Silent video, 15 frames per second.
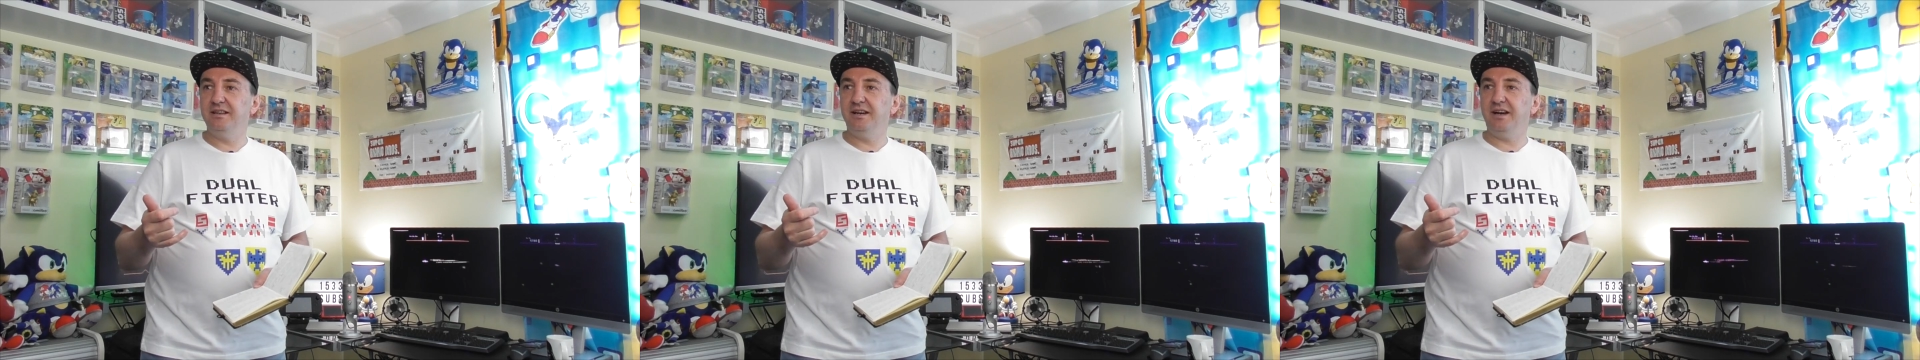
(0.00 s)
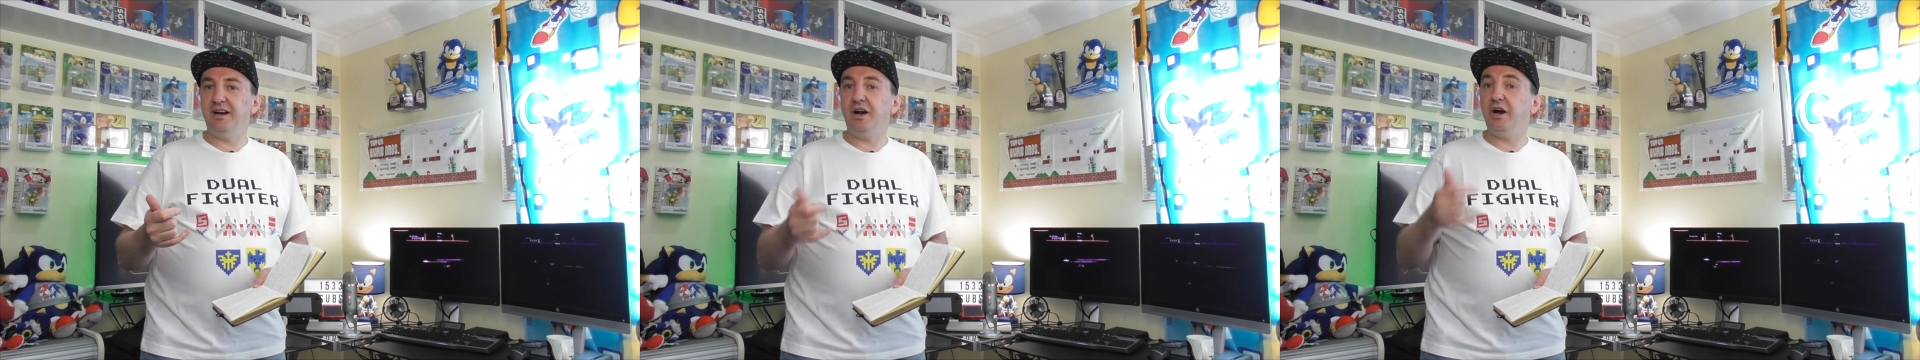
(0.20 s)

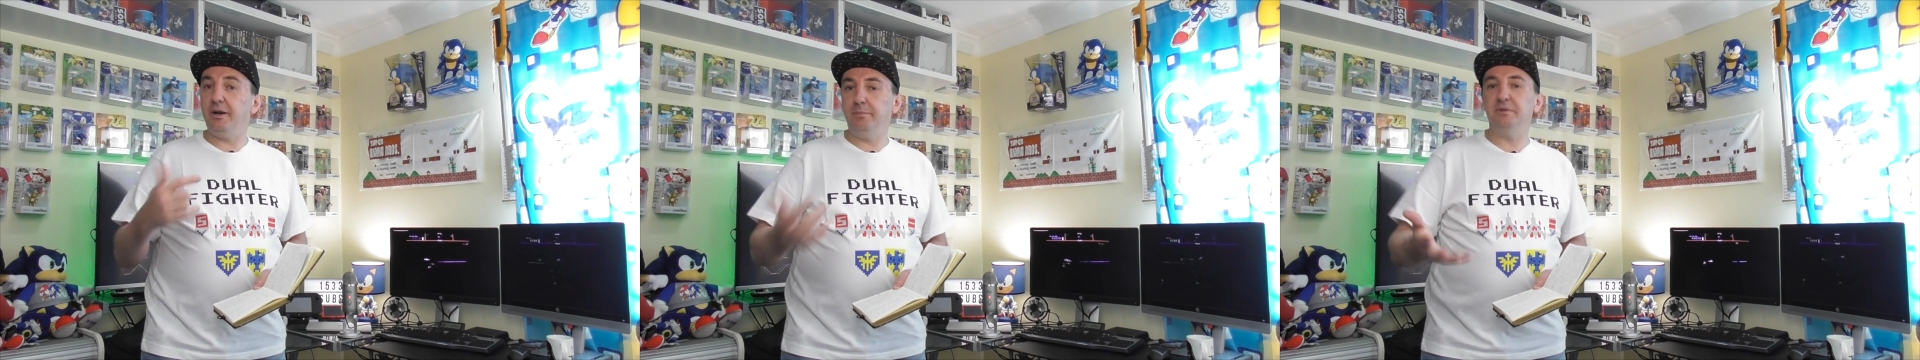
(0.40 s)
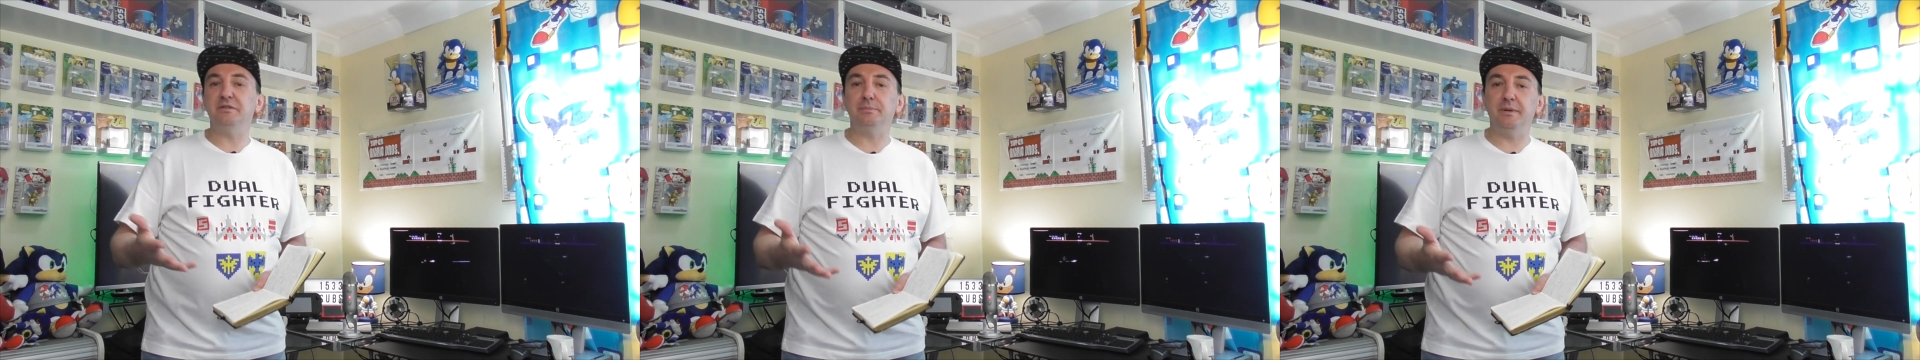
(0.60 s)

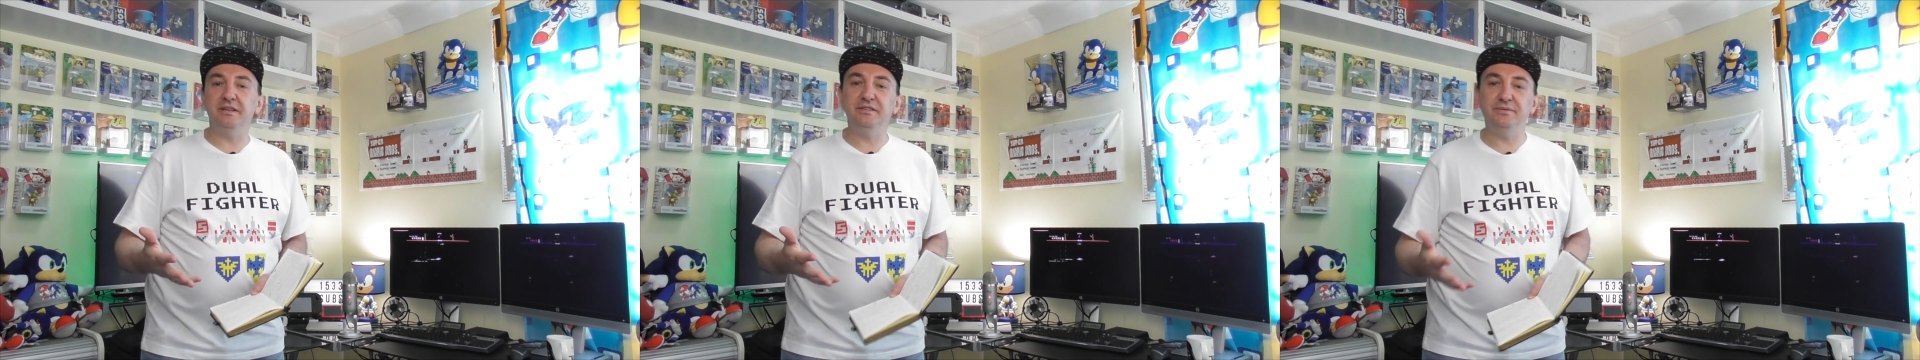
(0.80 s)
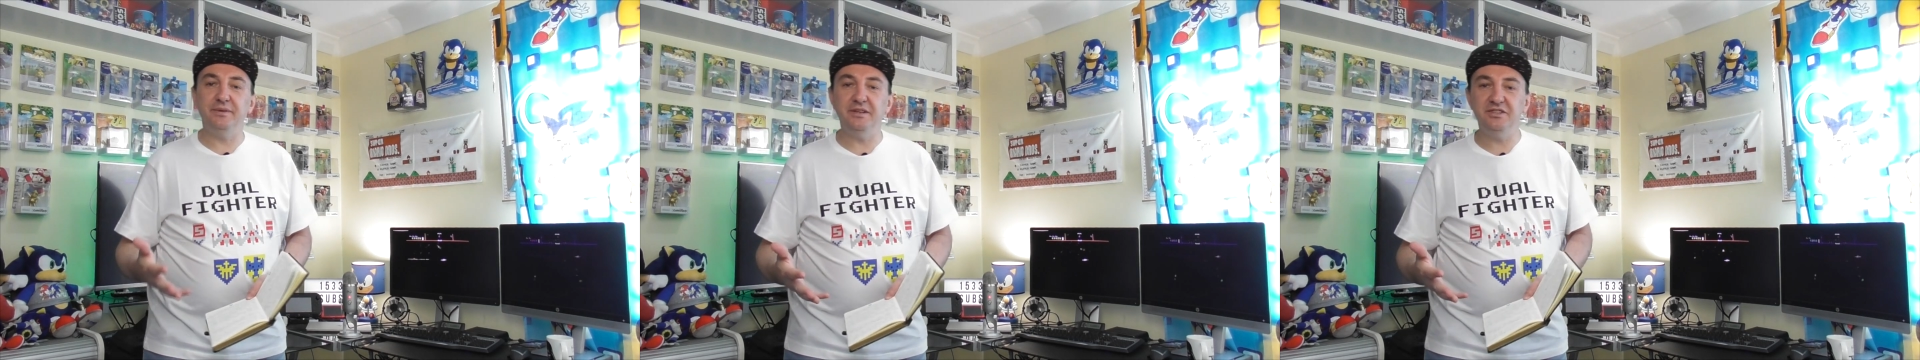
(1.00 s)

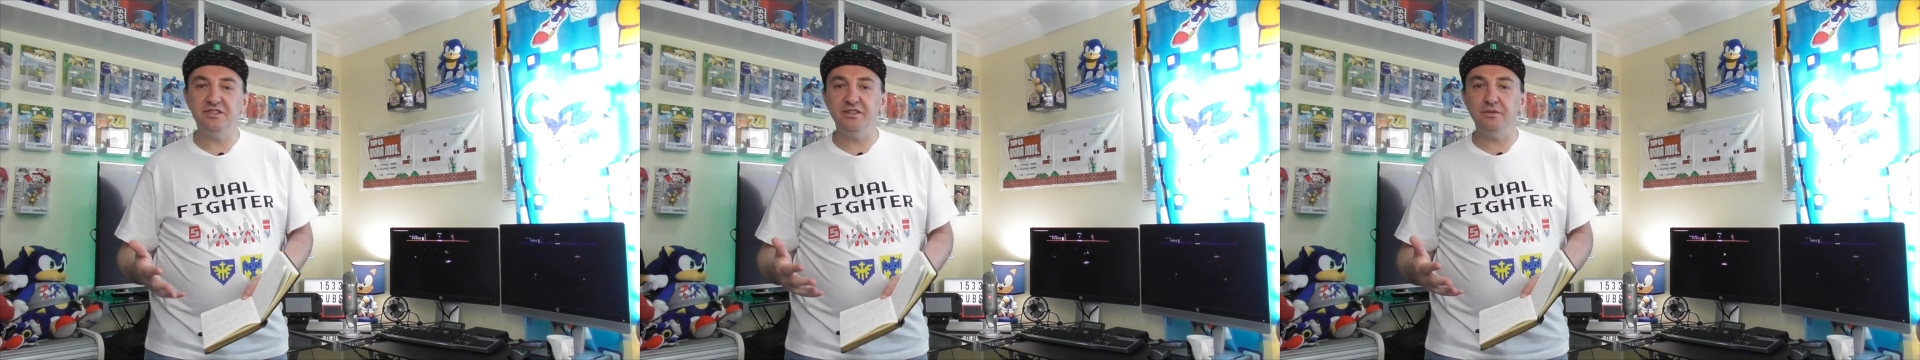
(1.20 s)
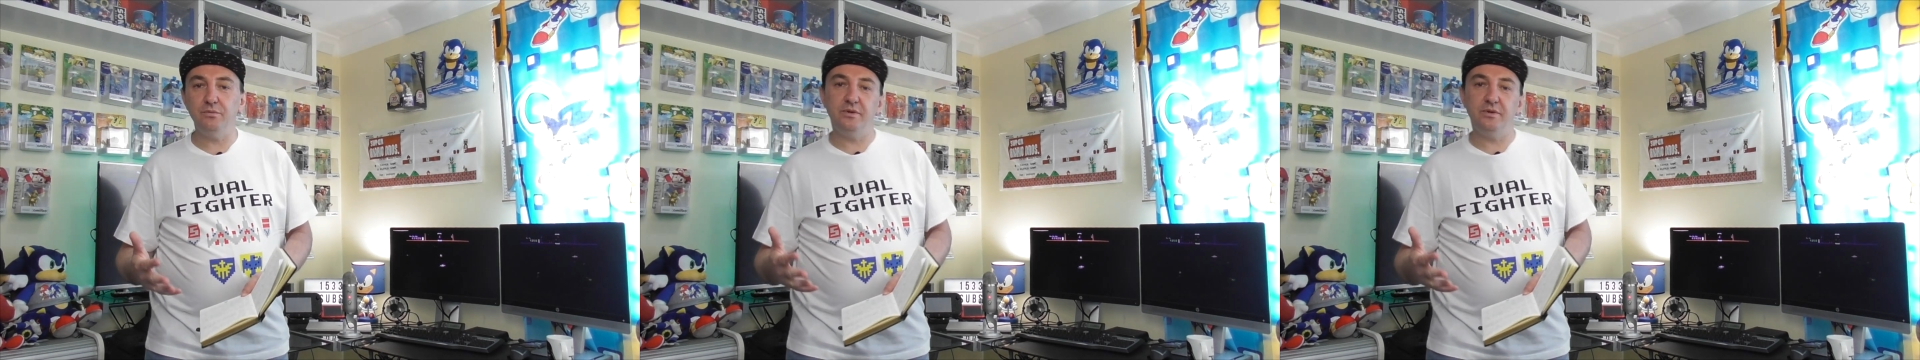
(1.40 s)
hyperspace feature,